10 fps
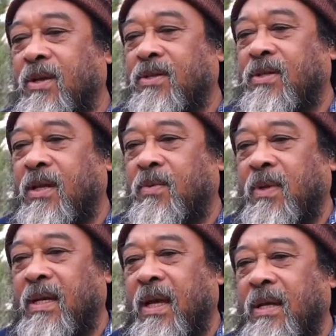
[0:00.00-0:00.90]
Sit
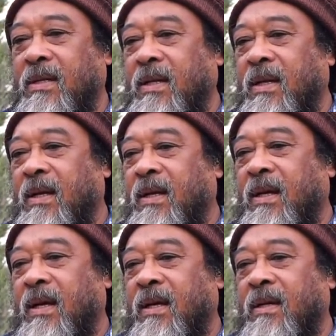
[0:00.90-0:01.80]
with that
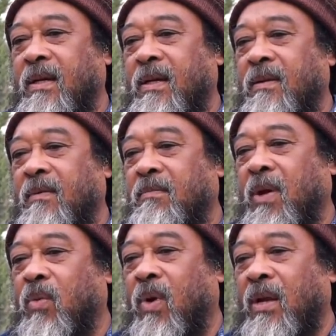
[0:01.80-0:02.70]
and
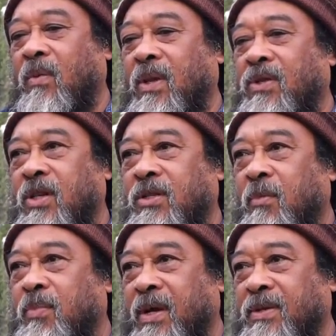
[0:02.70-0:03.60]
be one with just
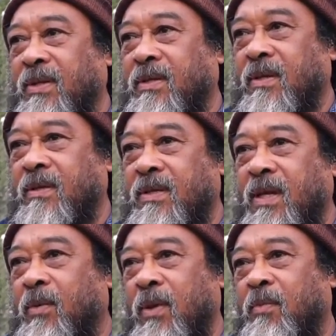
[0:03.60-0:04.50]
the presence.
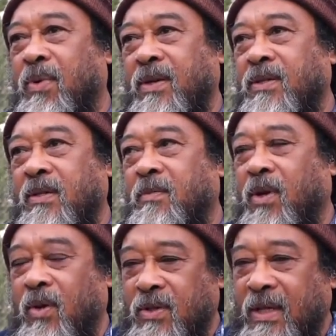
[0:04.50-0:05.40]
Stay with the presence
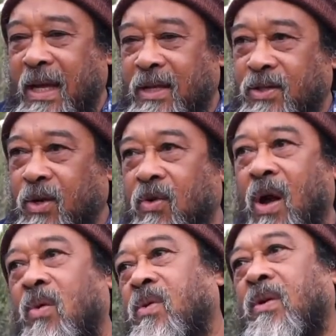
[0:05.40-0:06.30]
because that is the
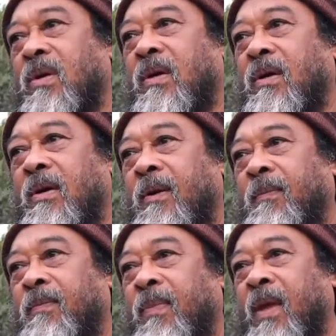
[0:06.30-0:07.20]
ground.
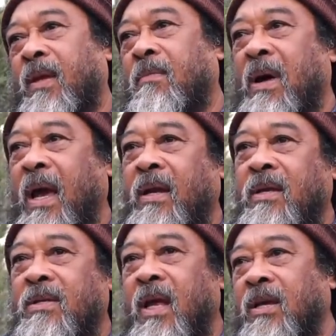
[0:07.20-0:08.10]
The mind
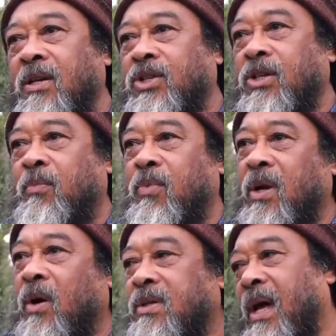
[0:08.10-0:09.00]
is like a ship
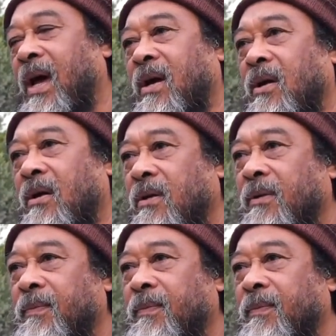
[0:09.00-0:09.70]
without an anchor